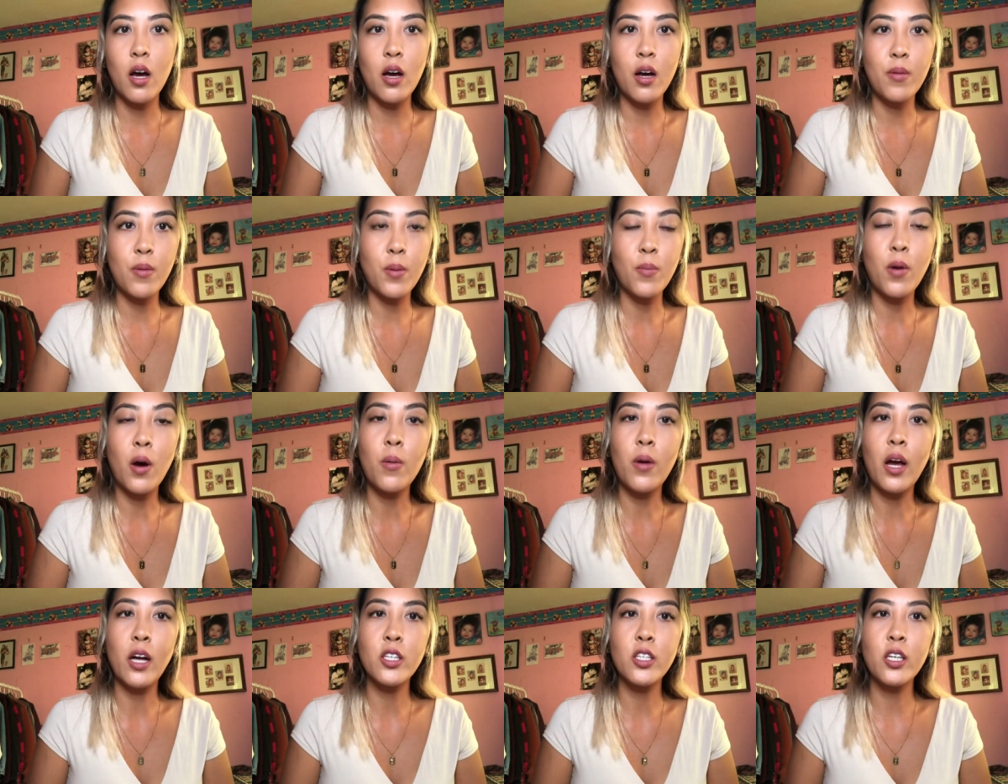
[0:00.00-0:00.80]
My mom
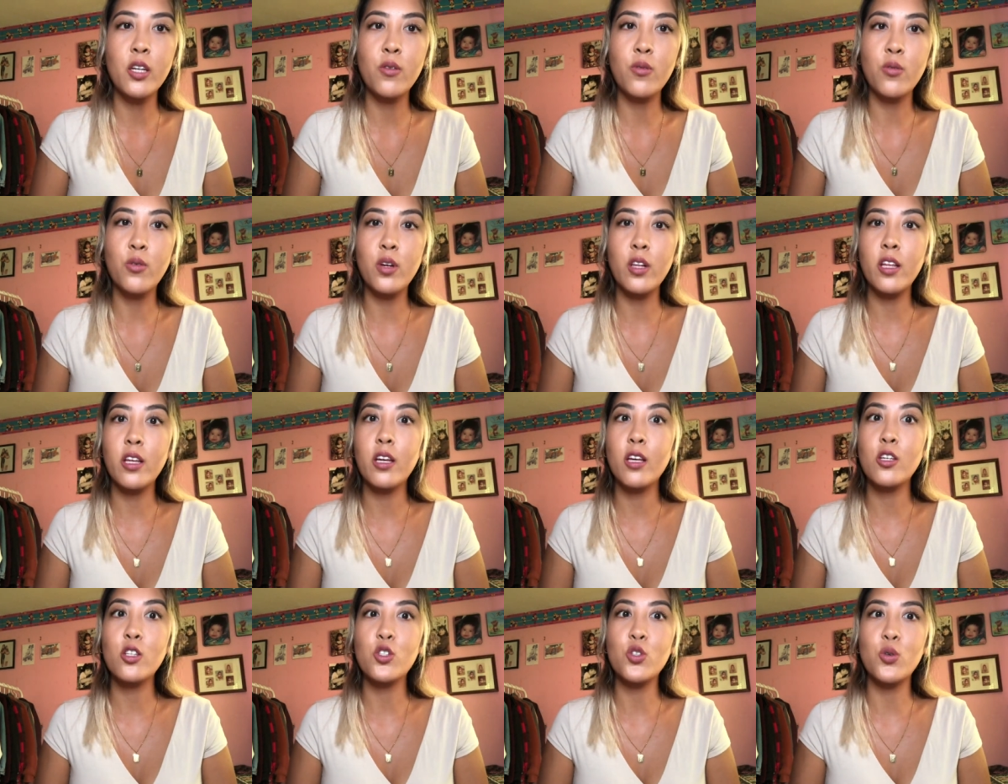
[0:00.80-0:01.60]
actually really
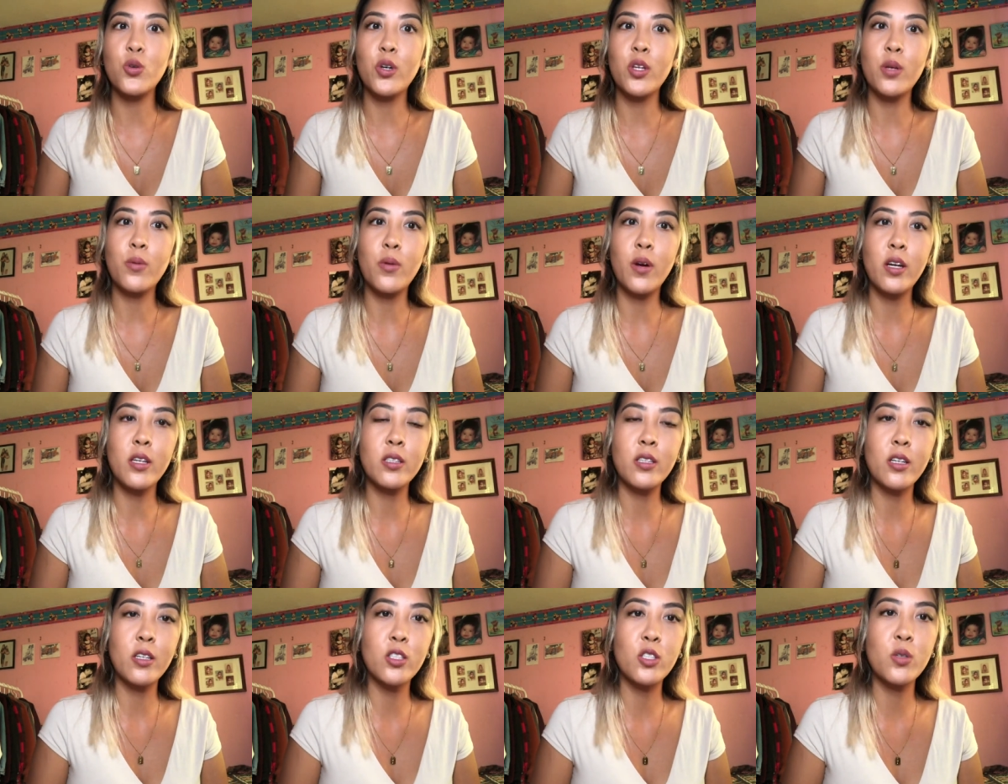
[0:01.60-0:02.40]
enjoyed the
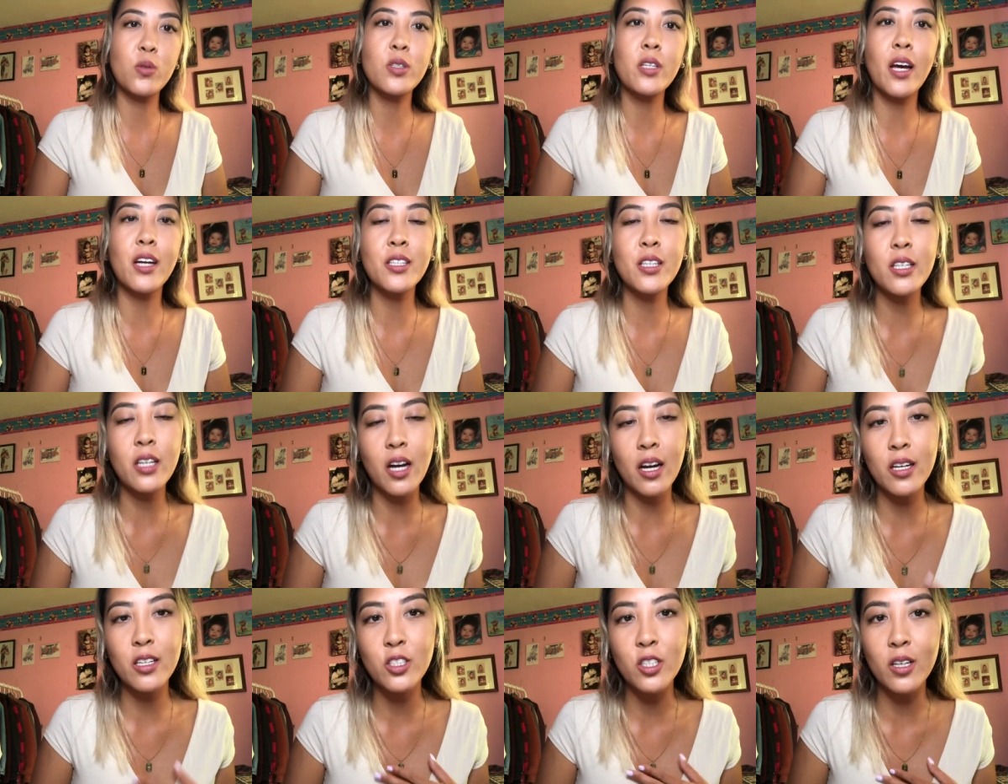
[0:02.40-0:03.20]
bracelet. She was actually
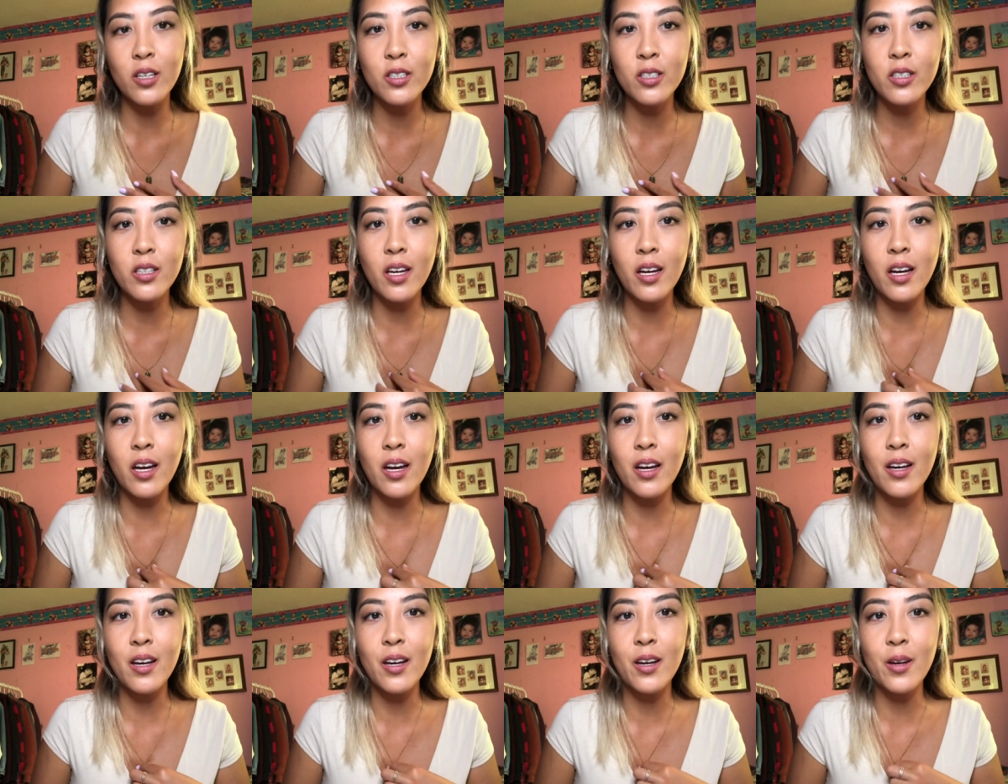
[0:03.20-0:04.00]
kind of jealous
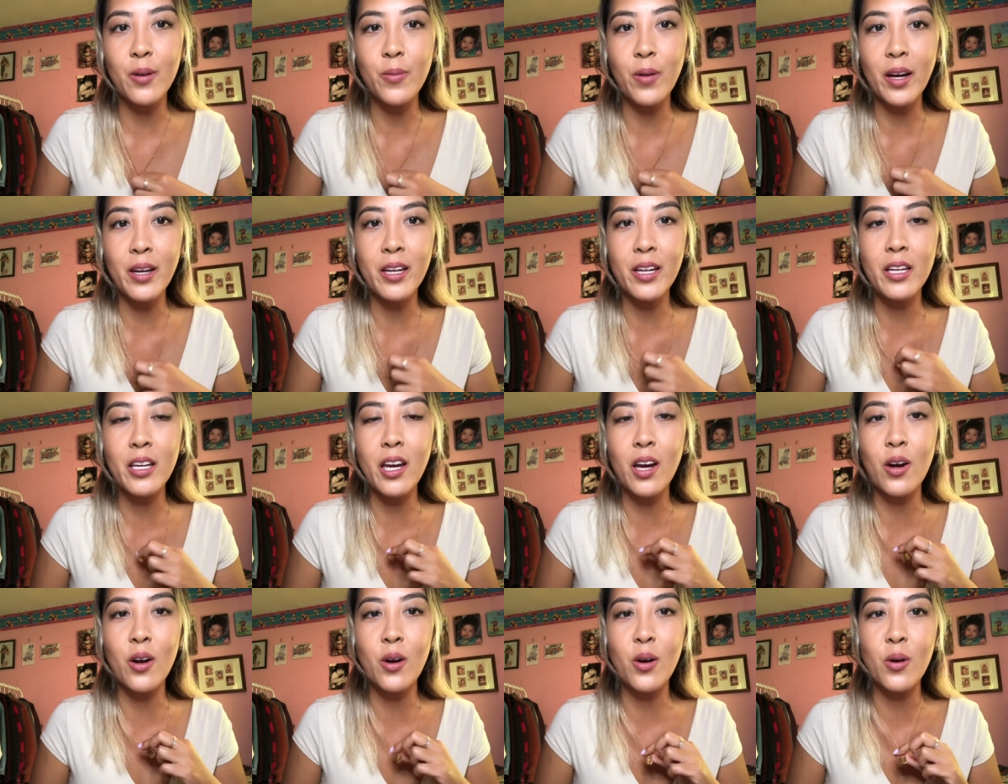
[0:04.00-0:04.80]
that I didn't
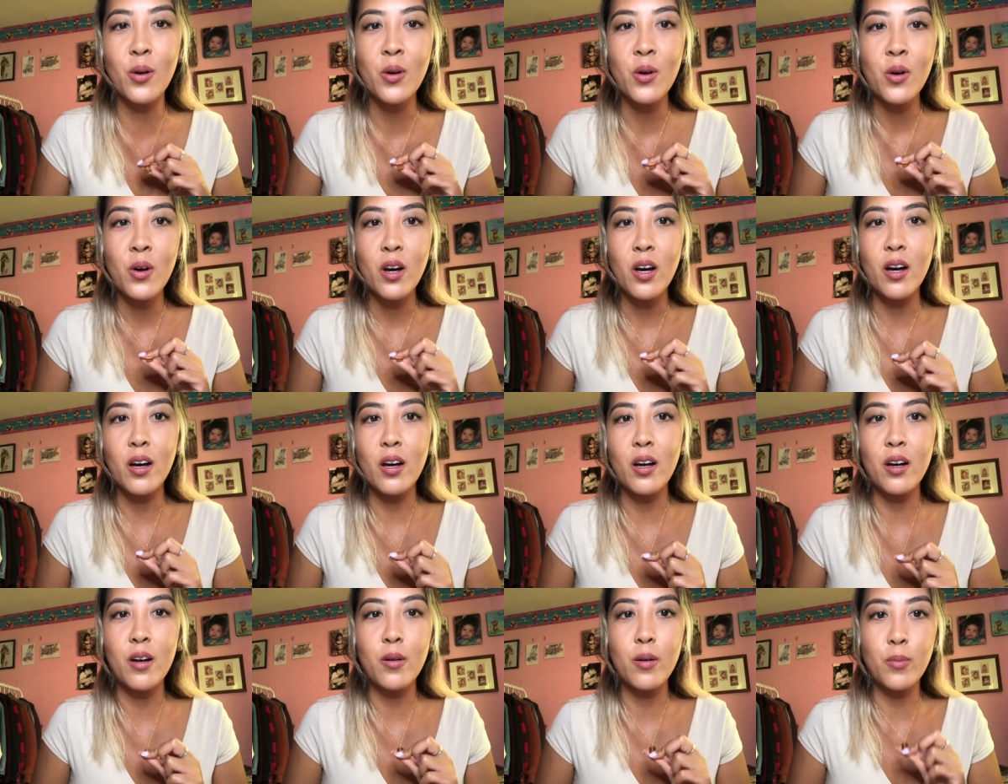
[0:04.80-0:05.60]
get her
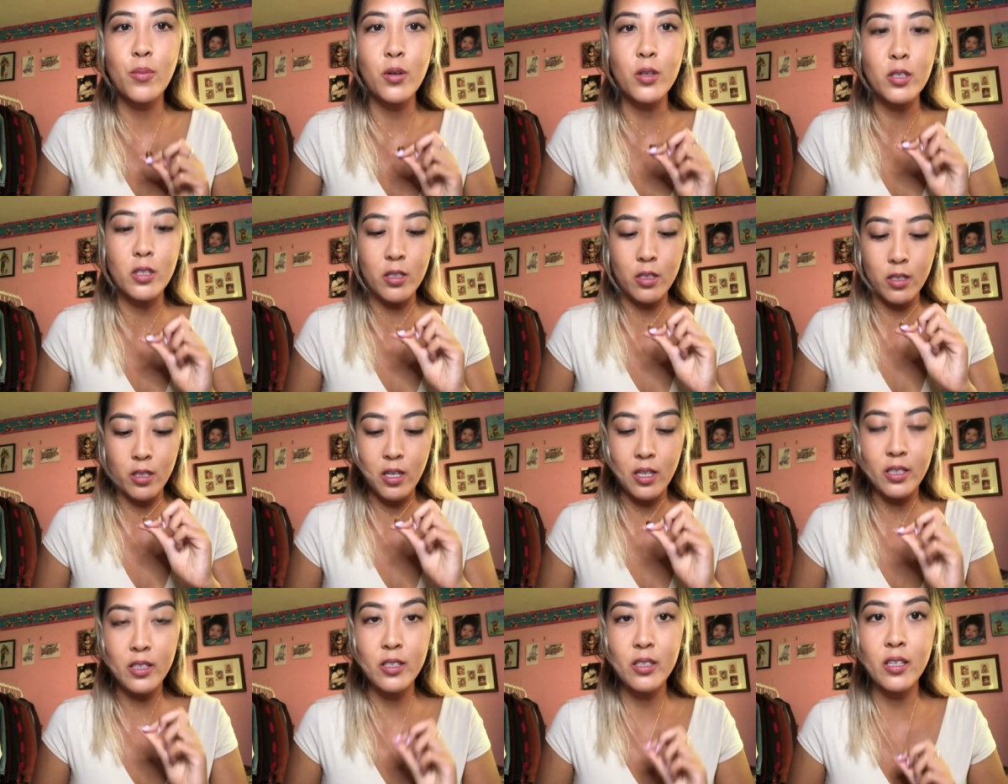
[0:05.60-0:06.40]
a
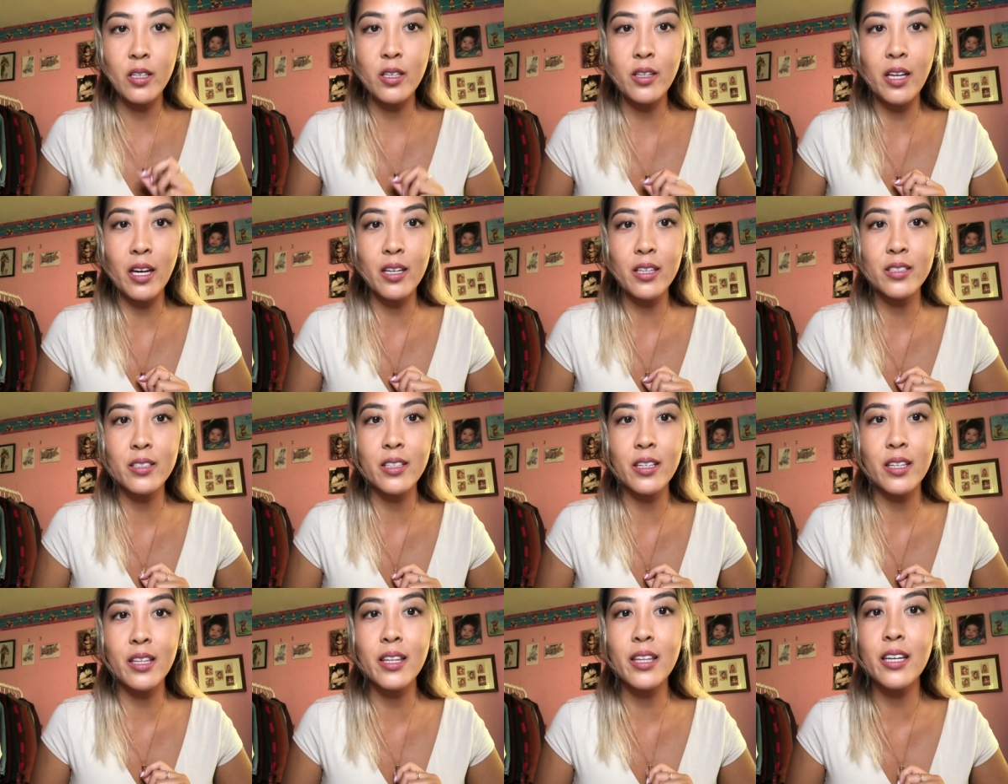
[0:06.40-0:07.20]
personalized necklace
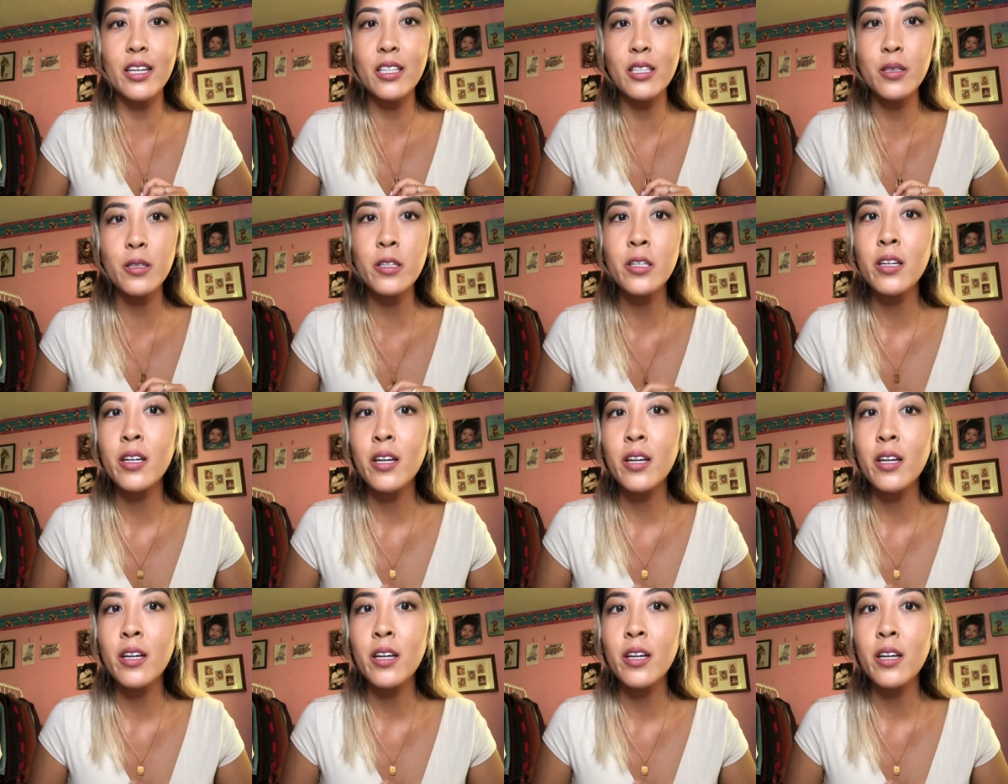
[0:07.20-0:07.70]
like this,